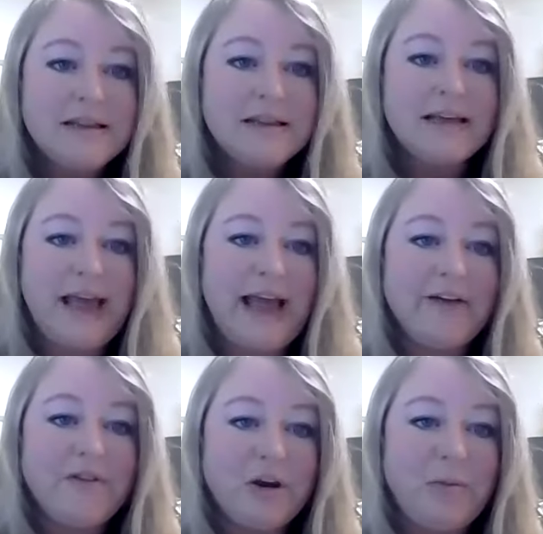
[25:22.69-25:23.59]
thing to
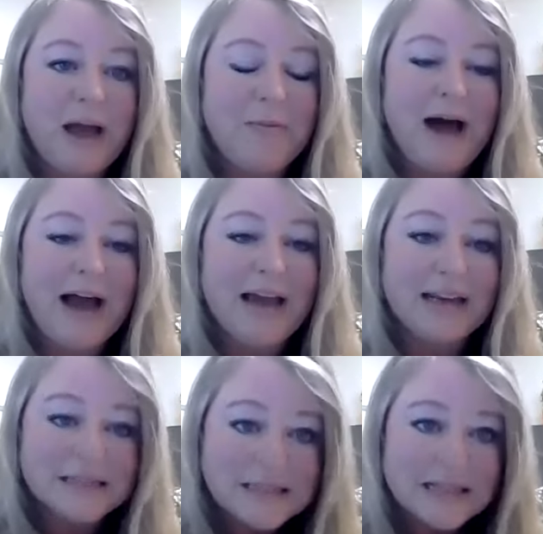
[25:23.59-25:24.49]
have in your back pocket.
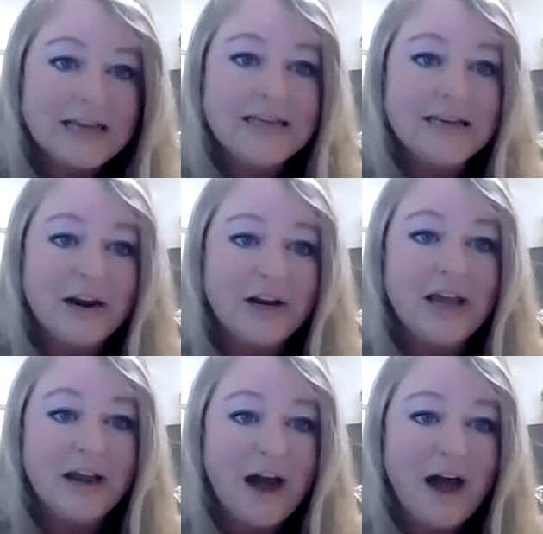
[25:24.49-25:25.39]
It's linked in our
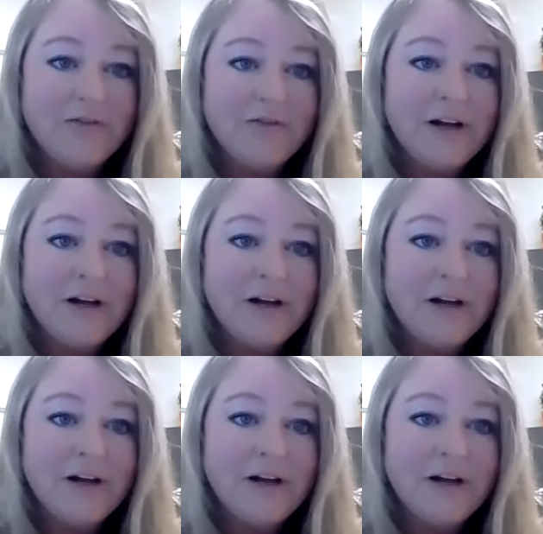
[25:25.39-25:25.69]
kickoff